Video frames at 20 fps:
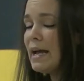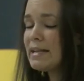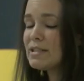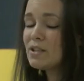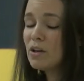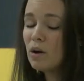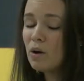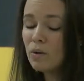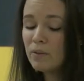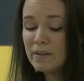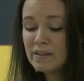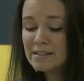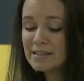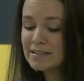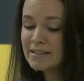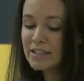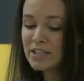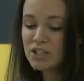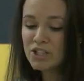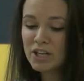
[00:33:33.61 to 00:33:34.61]
So this
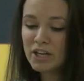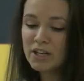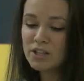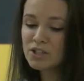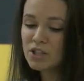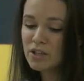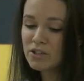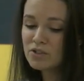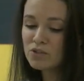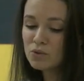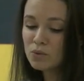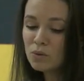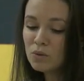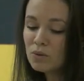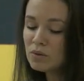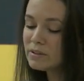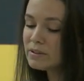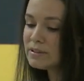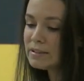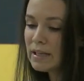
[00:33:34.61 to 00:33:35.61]
is going to change our
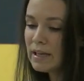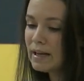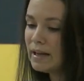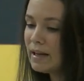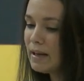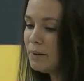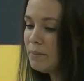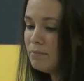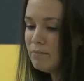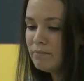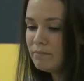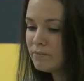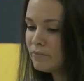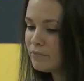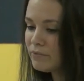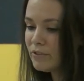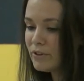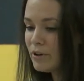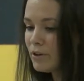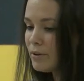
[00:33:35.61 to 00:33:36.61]
schools um,
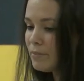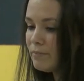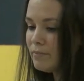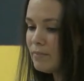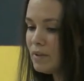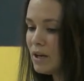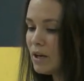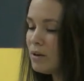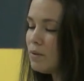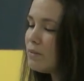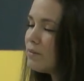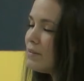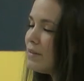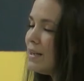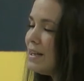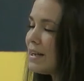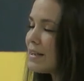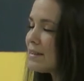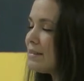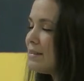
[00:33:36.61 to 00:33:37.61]
for you know
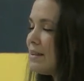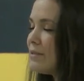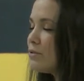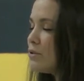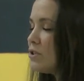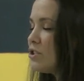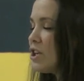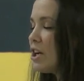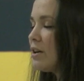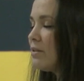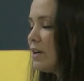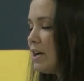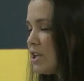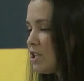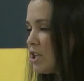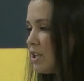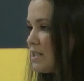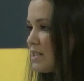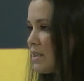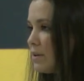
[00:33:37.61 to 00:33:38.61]
the next several
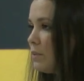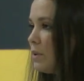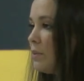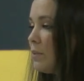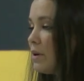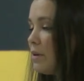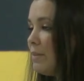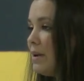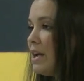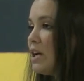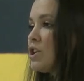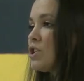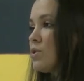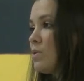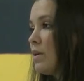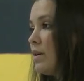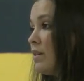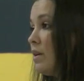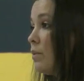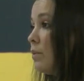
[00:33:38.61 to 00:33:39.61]
generations, and we want to make
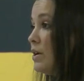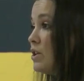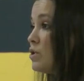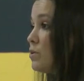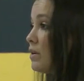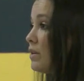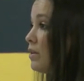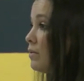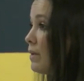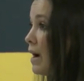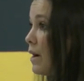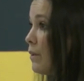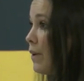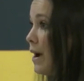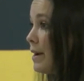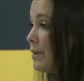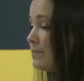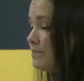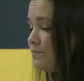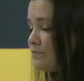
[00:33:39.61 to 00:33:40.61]
sure that we do it the right
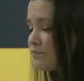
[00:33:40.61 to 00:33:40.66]
way.